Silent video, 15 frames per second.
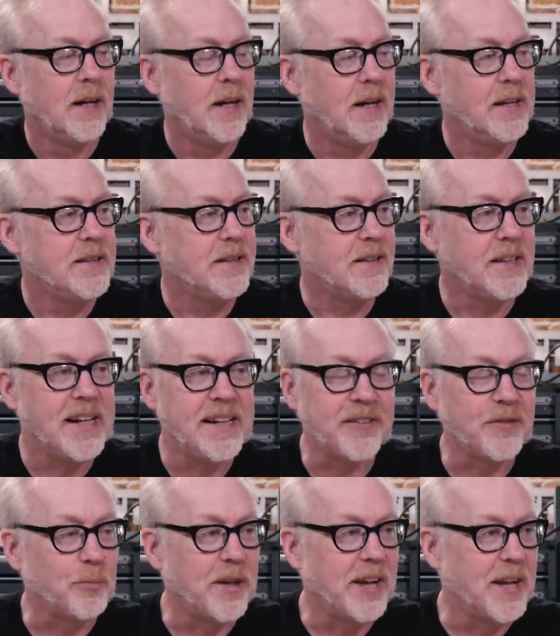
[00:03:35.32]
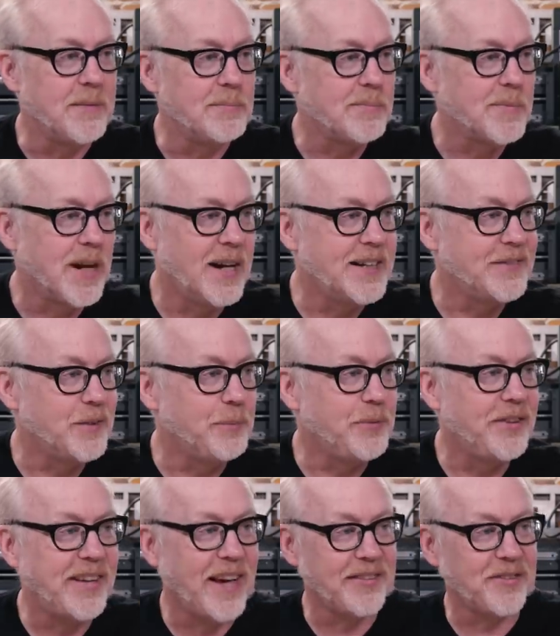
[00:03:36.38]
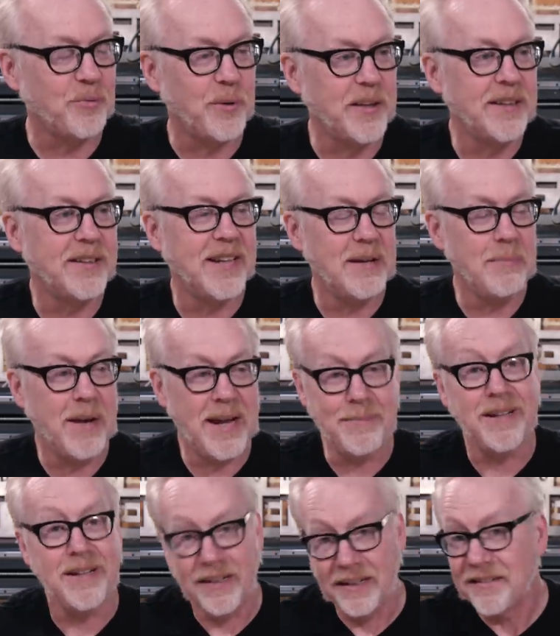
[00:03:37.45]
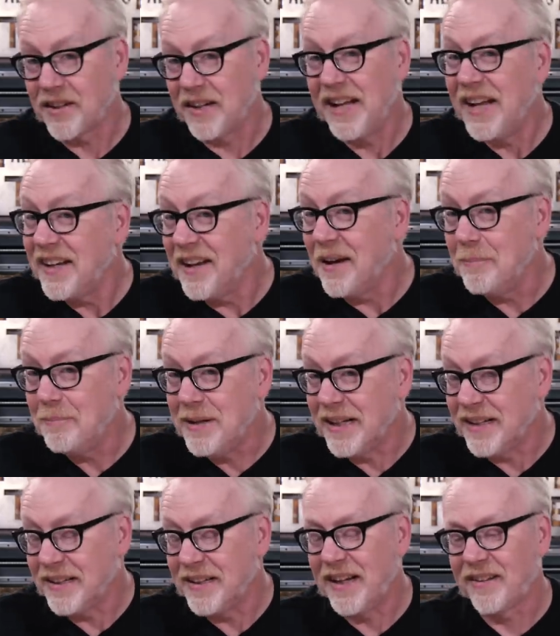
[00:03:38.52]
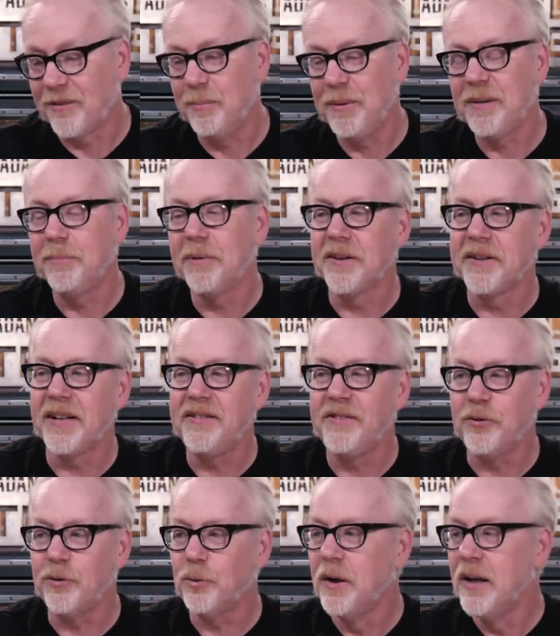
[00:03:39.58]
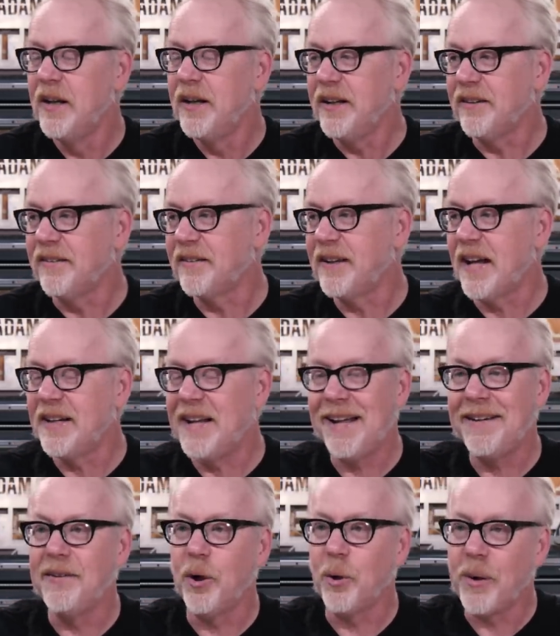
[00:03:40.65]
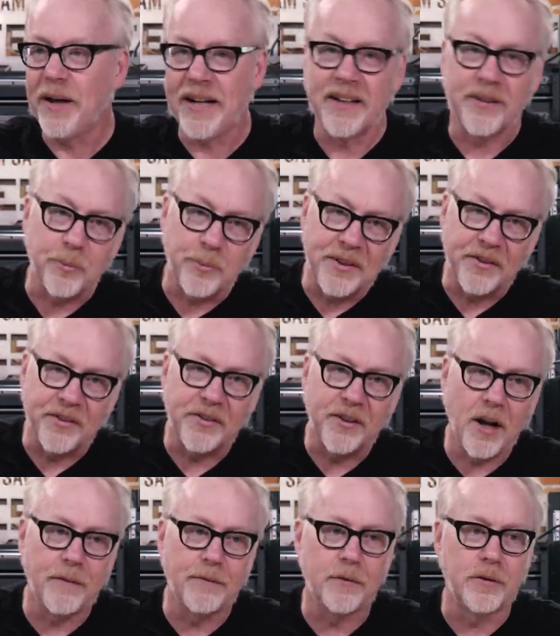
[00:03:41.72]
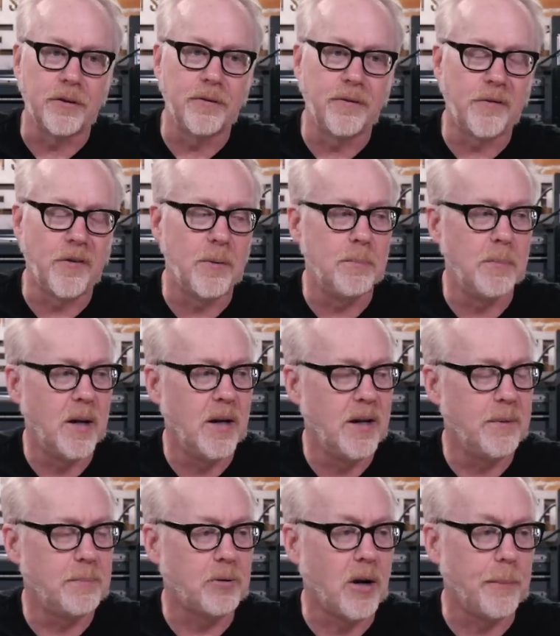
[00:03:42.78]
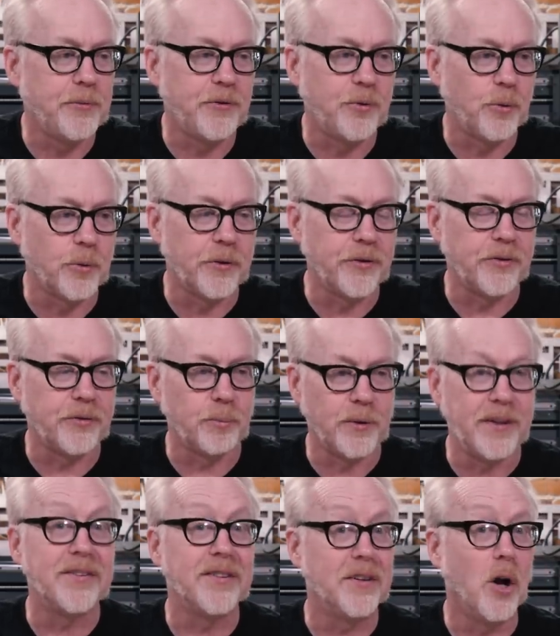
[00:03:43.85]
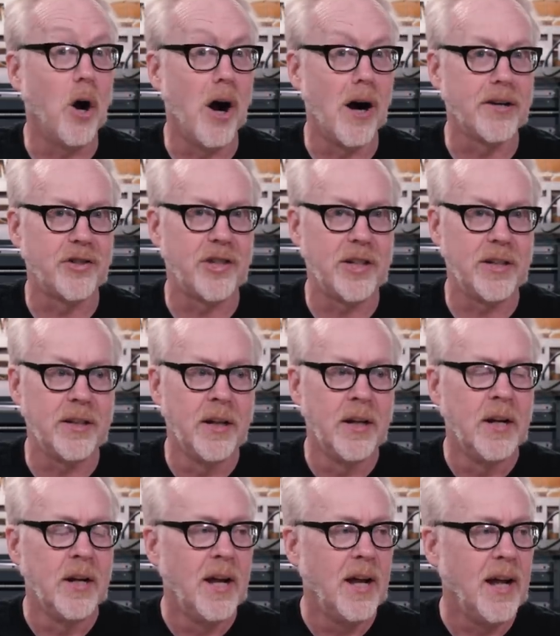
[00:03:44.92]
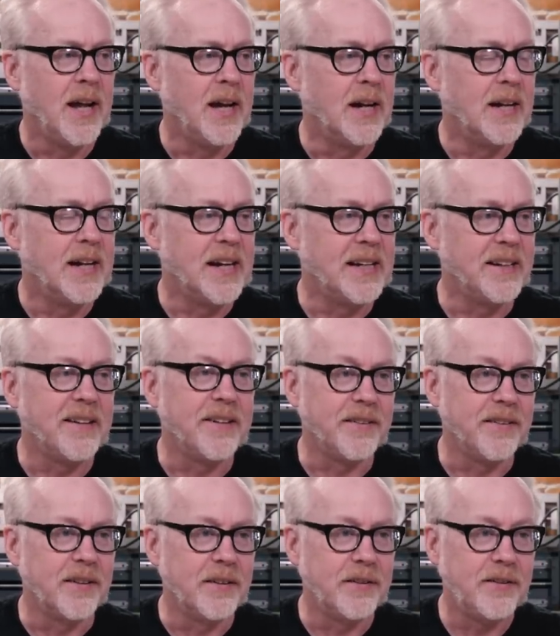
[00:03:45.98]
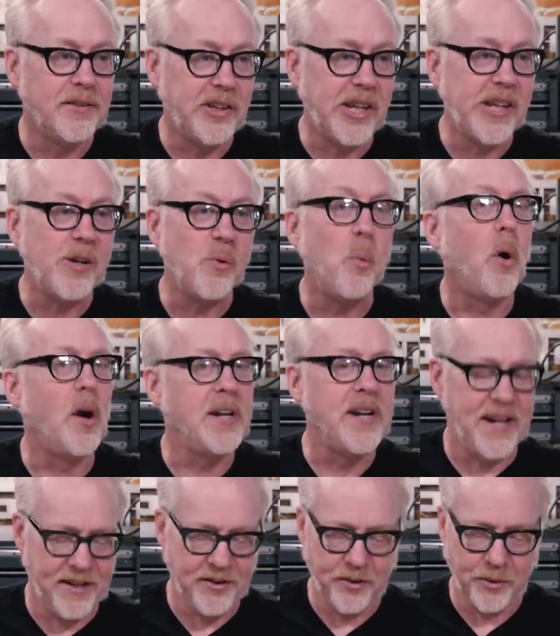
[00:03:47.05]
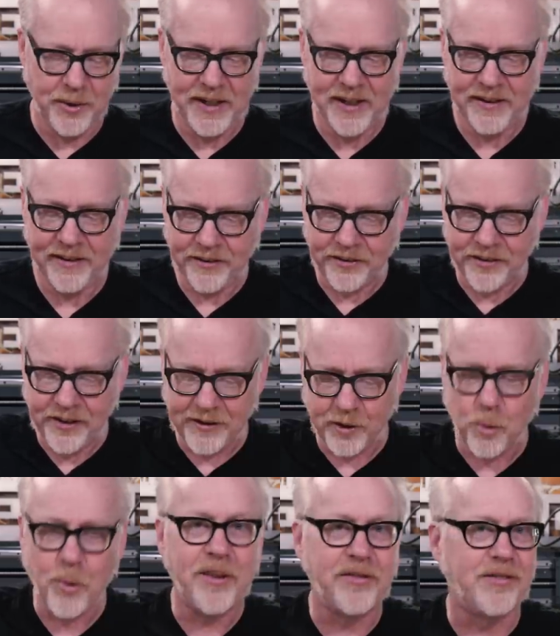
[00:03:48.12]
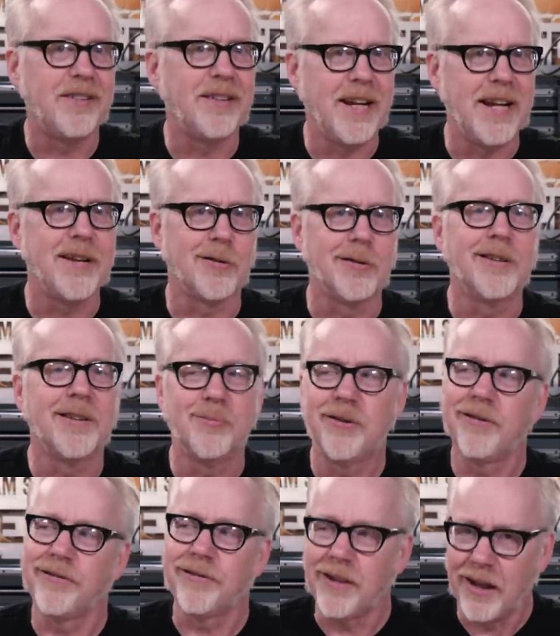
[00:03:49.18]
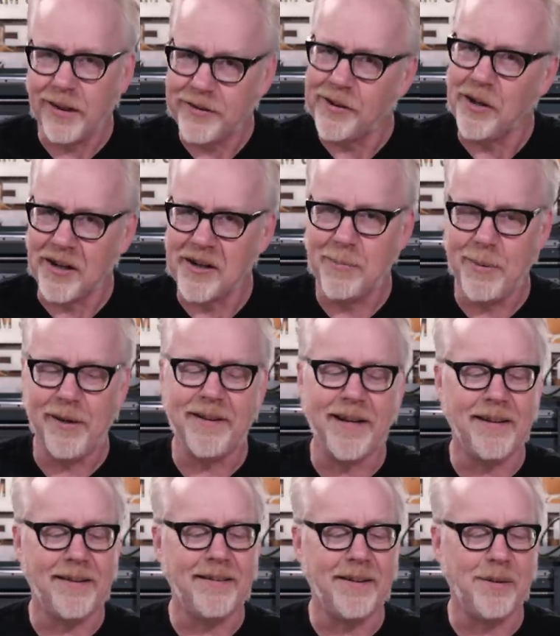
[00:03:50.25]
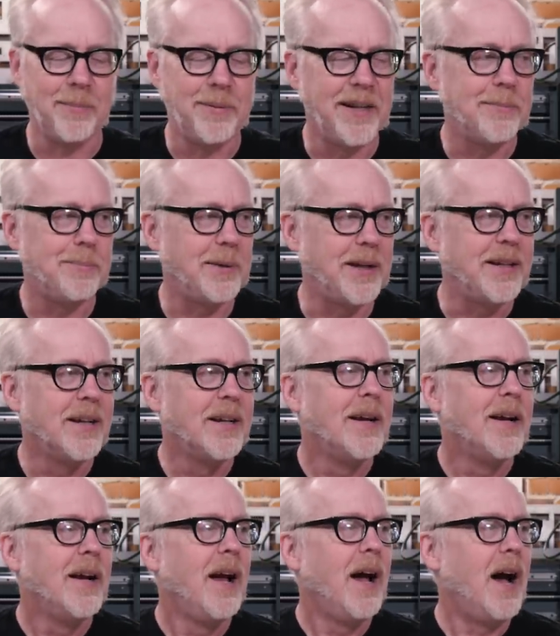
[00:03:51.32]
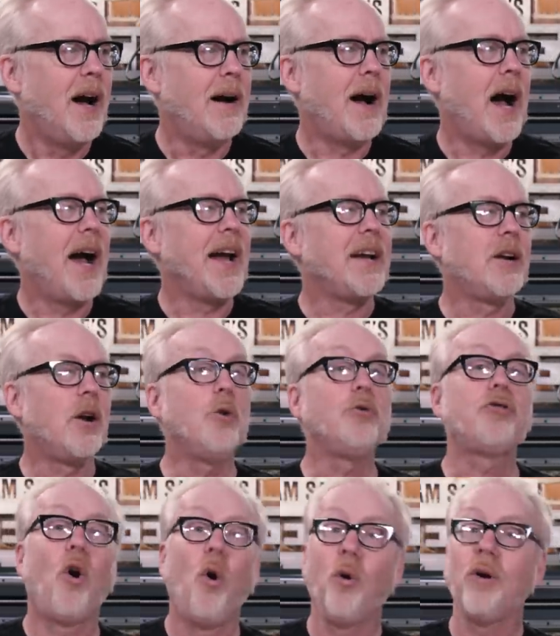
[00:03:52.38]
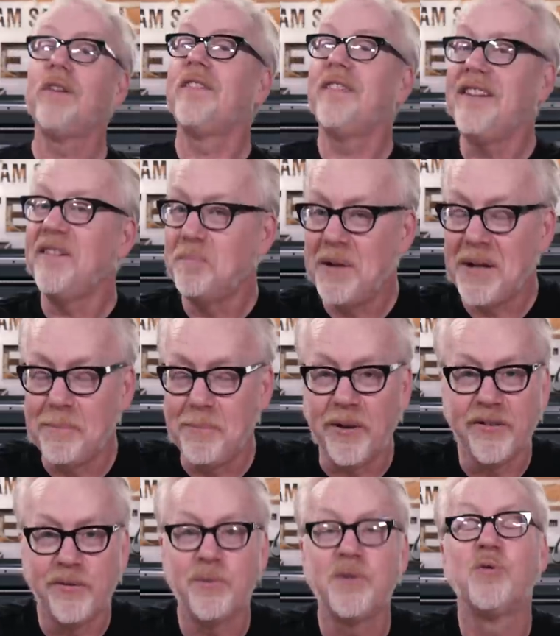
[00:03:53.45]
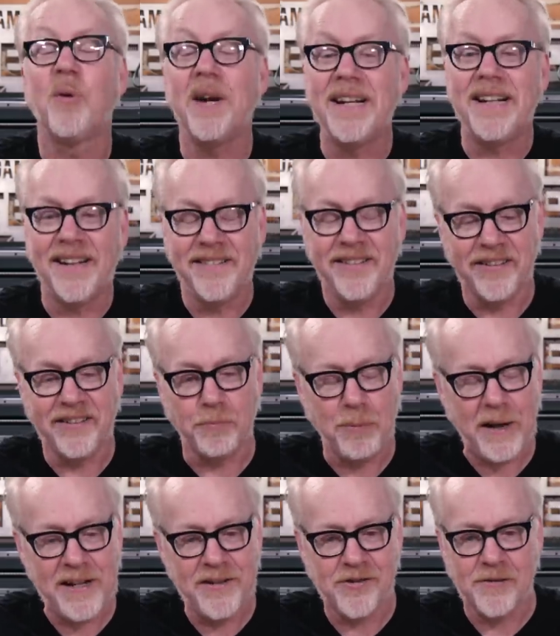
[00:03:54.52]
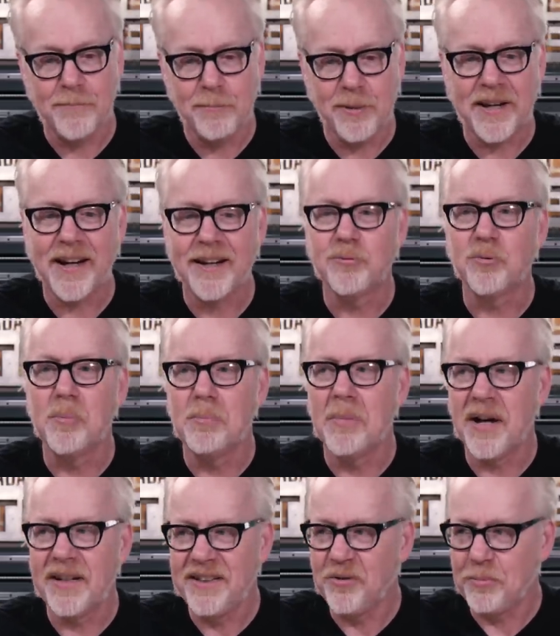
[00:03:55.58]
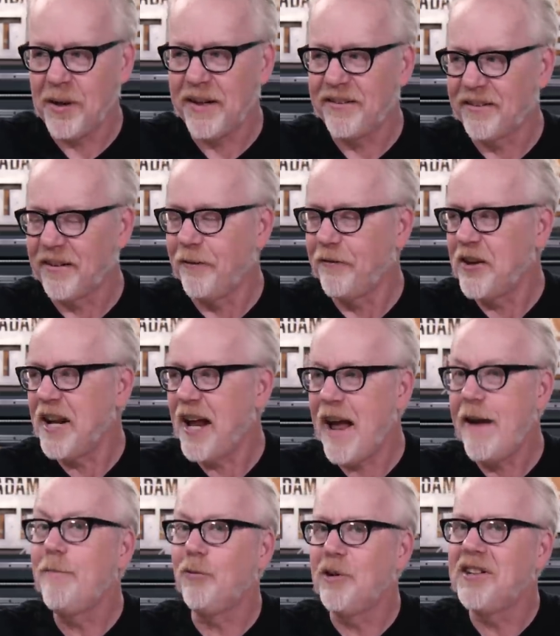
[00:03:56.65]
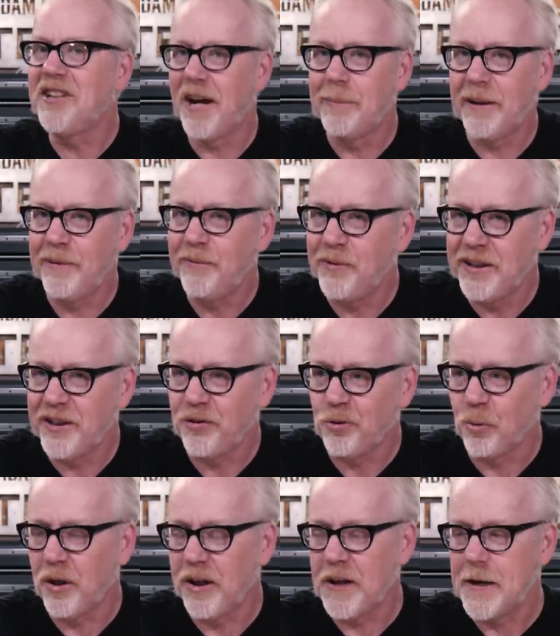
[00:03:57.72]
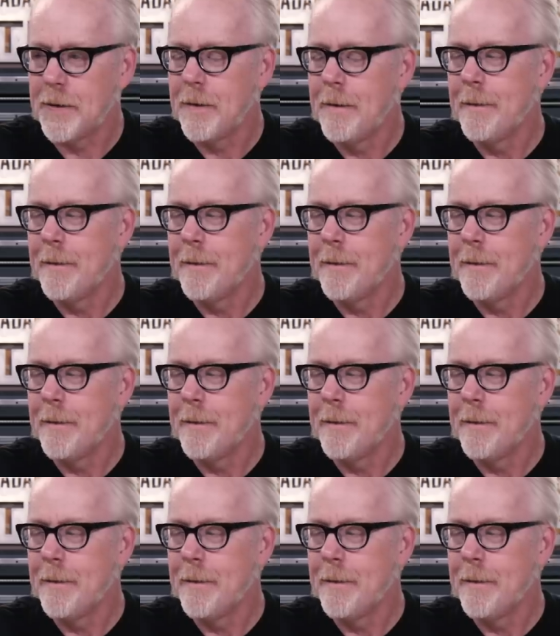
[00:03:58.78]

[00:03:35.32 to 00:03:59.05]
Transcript: Uh, the latest one I'm kind of obsessed with, and maybe it's going to end up being the next big build I do, is that endo hand we just covered from uh, Prop Store's recent auction. Uh, and it is a T1 endo hand. There's another question later in which I'll talk about that a little bit. But uh, I go towards these big builds with great anticipation, but I remind myself that every time I finish one,